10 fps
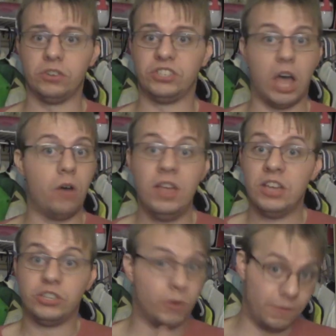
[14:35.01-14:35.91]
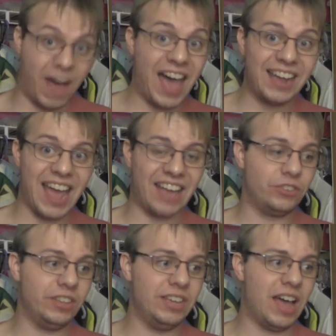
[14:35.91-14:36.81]
So so if I
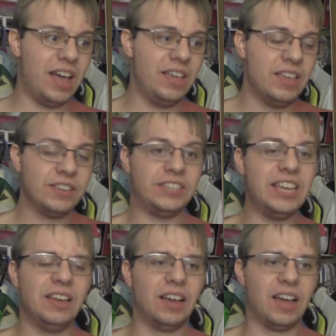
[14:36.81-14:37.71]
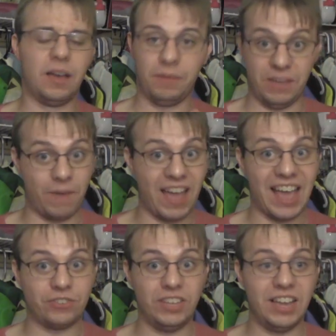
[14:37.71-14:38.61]
actually uh, see uh, if I
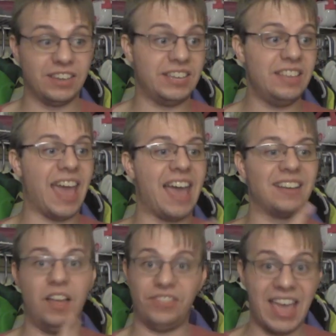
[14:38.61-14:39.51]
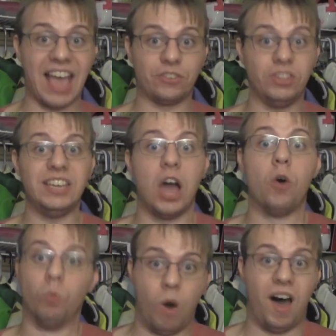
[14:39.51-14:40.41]
actually uh, see that uh, they actually
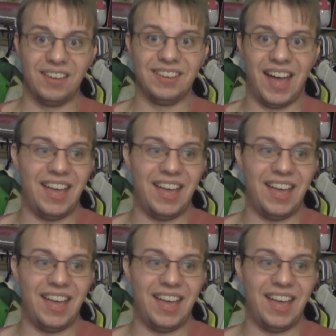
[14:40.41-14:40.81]
won